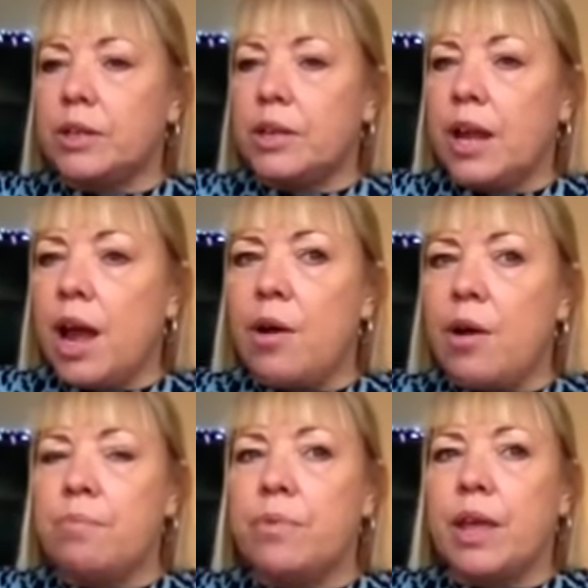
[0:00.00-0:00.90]

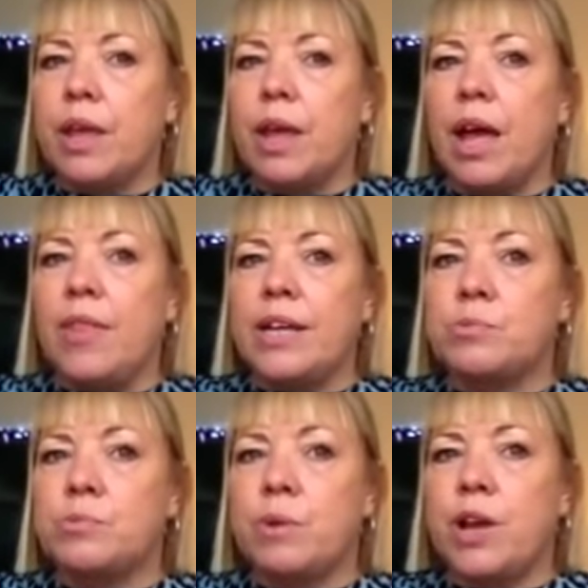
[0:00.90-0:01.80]
Um, and that's
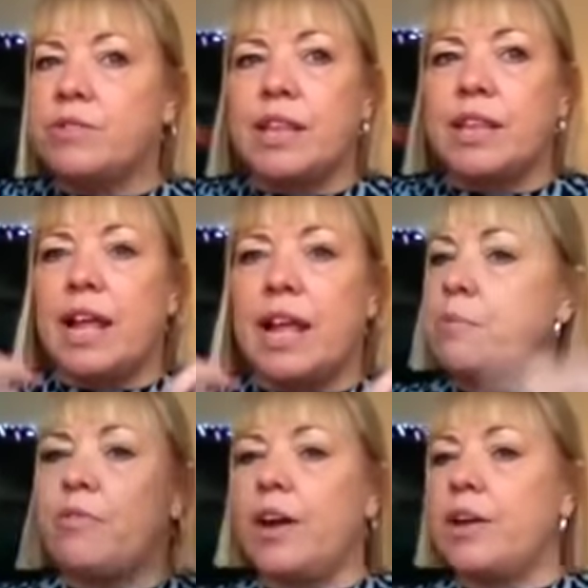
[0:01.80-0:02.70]
where you have to take that leap of
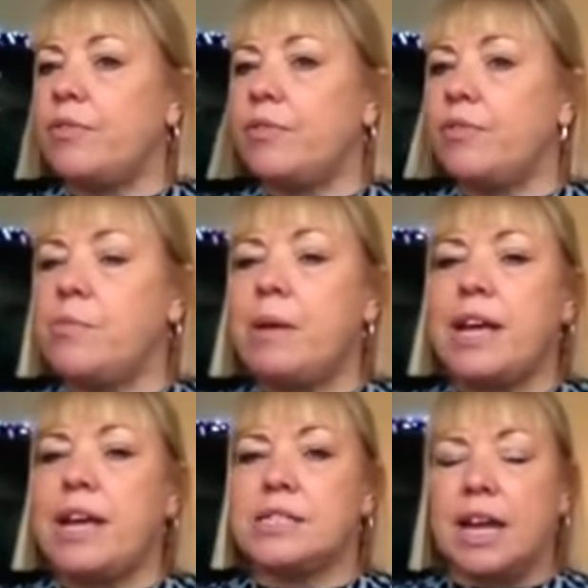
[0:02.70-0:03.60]
faith. For me,
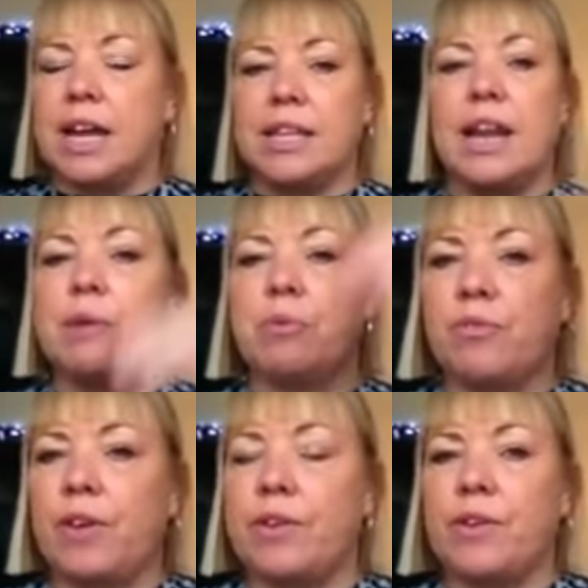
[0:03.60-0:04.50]
it's taking that leap of
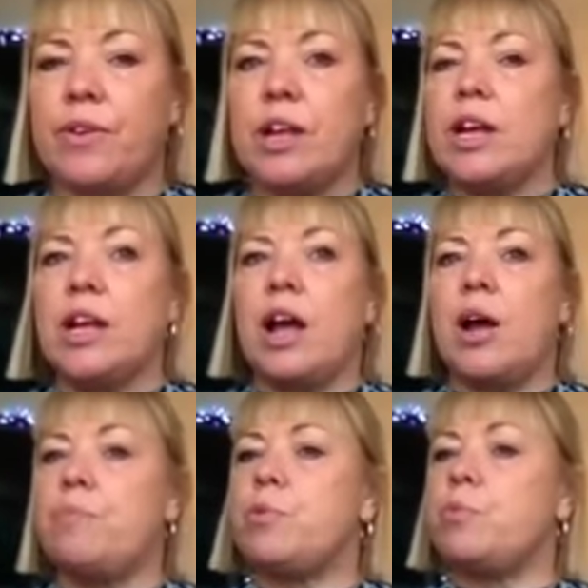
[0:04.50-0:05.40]
faith.
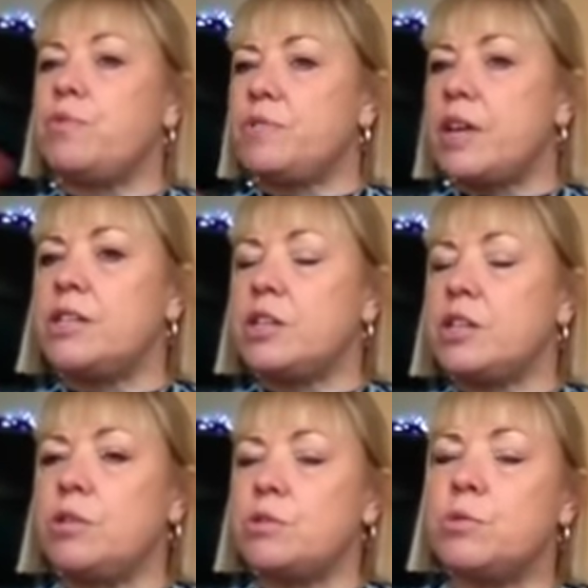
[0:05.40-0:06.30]
Um, we've done
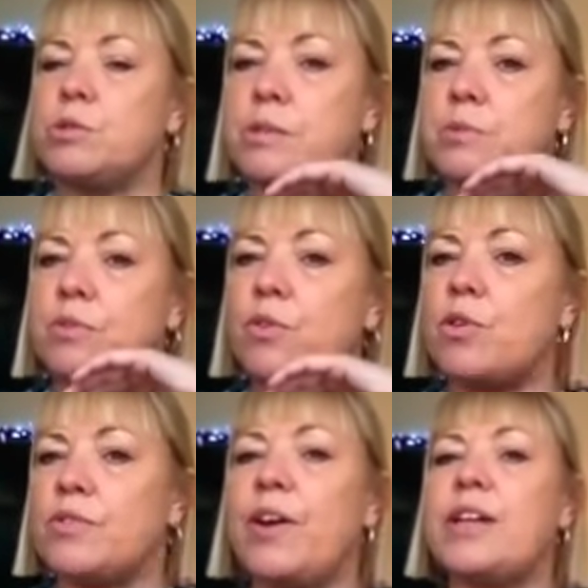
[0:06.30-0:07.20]
told talked about this before.
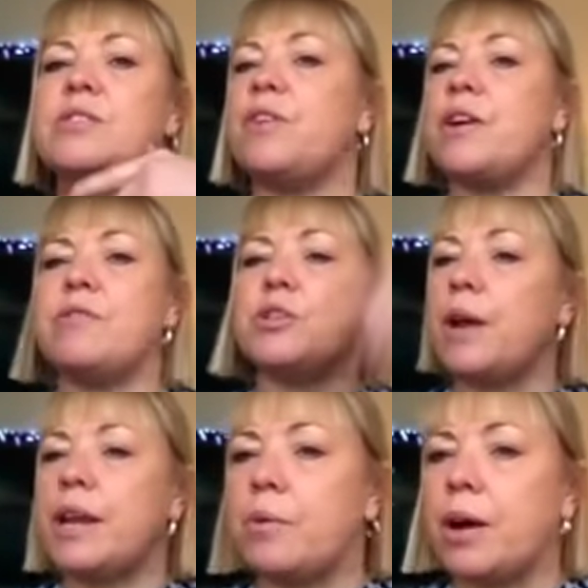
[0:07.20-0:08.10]
Face the fear and do
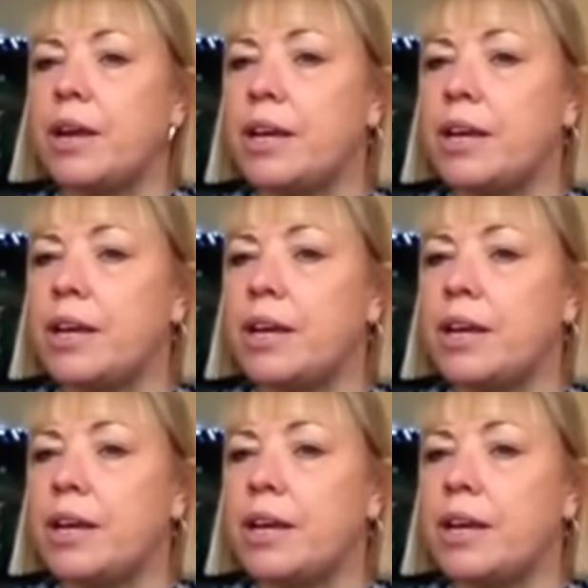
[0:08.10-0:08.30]
it anyway.